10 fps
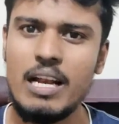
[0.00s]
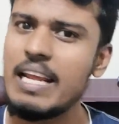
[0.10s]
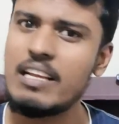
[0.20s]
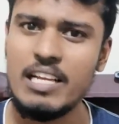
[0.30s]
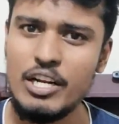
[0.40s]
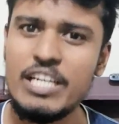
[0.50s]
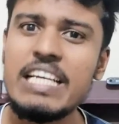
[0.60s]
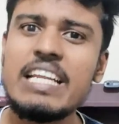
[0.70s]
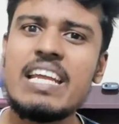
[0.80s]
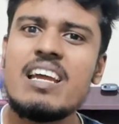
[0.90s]
like in a
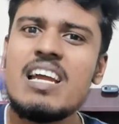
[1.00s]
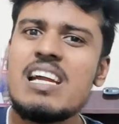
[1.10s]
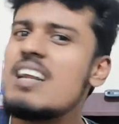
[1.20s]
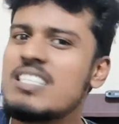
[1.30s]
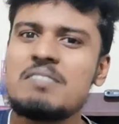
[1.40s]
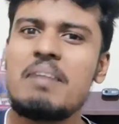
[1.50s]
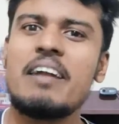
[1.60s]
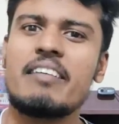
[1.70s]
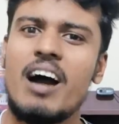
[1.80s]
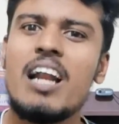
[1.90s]
degree, it doesn't
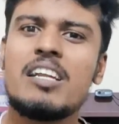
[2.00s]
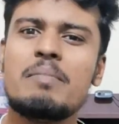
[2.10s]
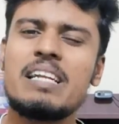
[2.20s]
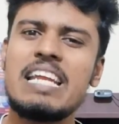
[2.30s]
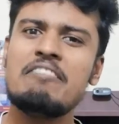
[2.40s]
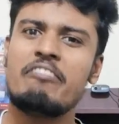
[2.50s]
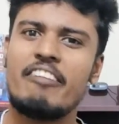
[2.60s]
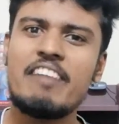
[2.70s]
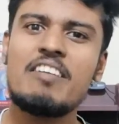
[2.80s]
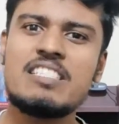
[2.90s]
matter. Ultimately,
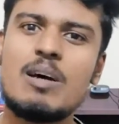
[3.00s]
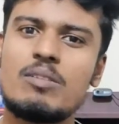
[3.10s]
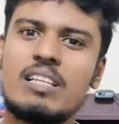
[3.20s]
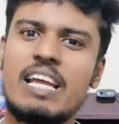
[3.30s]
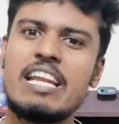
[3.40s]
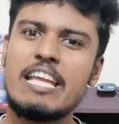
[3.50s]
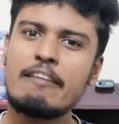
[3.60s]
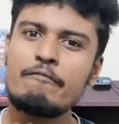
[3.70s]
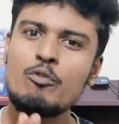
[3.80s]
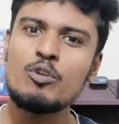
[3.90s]
5 years down the lane,
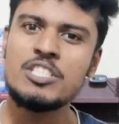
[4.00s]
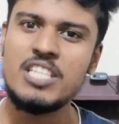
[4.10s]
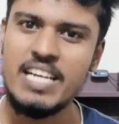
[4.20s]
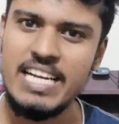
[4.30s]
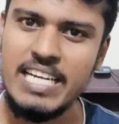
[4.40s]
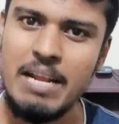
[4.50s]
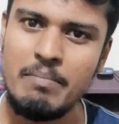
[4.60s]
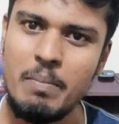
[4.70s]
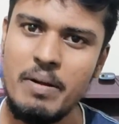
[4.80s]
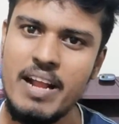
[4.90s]
if you study
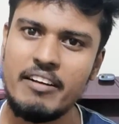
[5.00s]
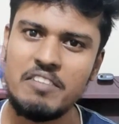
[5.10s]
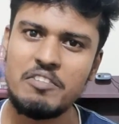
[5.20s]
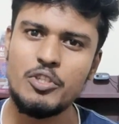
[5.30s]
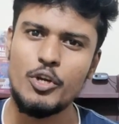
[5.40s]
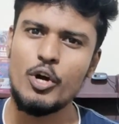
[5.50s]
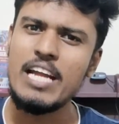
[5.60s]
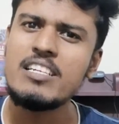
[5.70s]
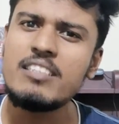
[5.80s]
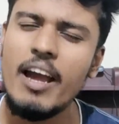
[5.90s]
DNB pediatrics with your
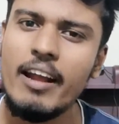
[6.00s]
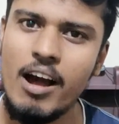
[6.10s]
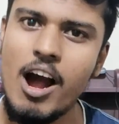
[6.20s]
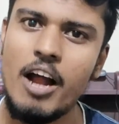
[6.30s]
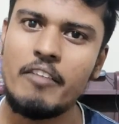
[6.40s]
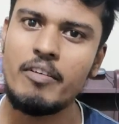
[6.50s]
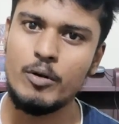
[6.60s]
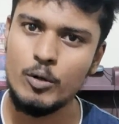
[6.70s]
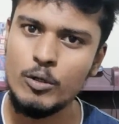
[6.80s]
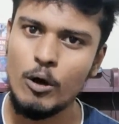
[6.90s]
entire heart
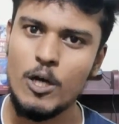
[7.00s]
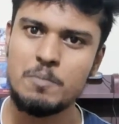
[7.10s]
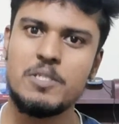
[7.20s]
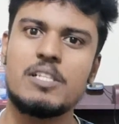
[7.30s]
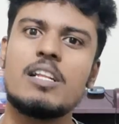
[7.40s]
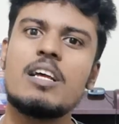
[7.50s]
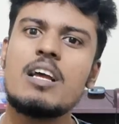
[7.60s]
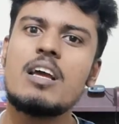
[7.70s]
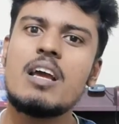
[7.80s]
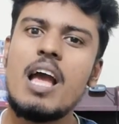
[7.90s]
from a good hospital
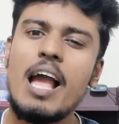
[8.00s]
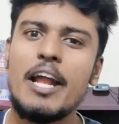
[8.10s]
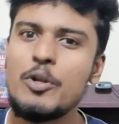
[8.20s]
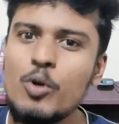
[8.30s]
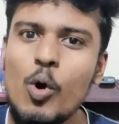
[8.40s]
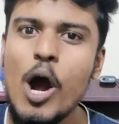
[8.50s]
and you